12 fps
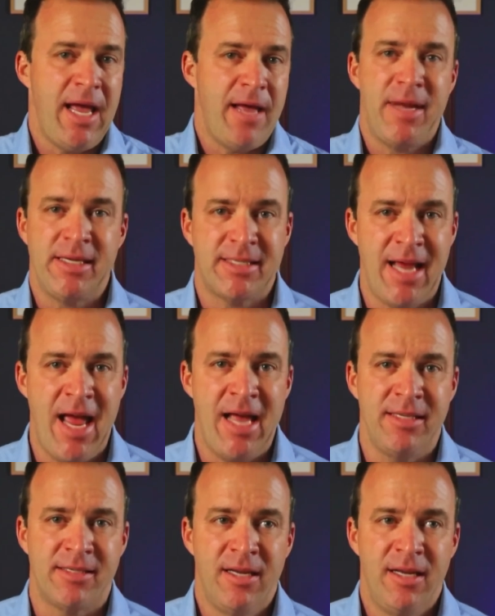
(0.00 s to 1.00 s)
my
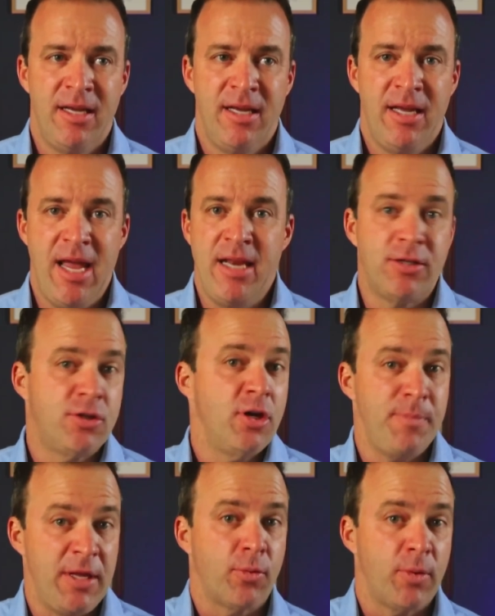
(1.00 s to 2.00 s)
size. And it took
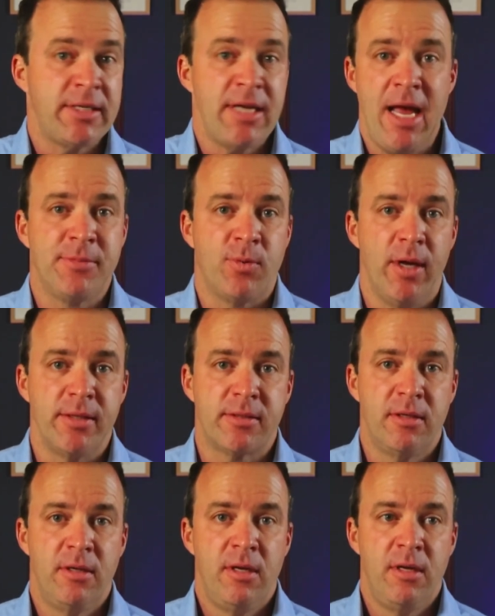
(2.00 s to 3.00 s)
me 3 times once.
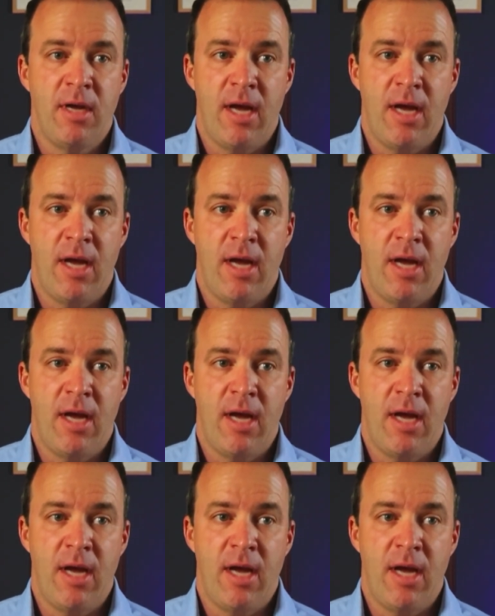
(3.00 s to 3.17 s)
I